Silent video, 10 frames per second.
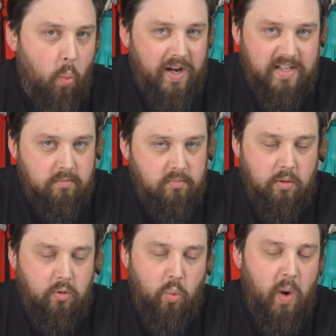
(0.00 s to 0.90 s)
weight
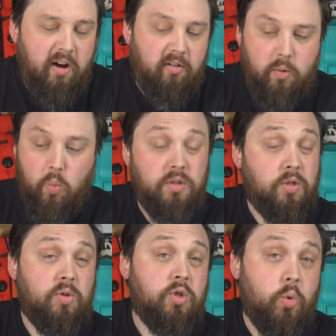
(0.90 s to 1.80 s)
you were wearing, what
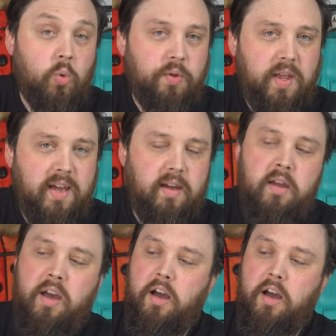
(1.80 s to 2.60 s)
you saw there,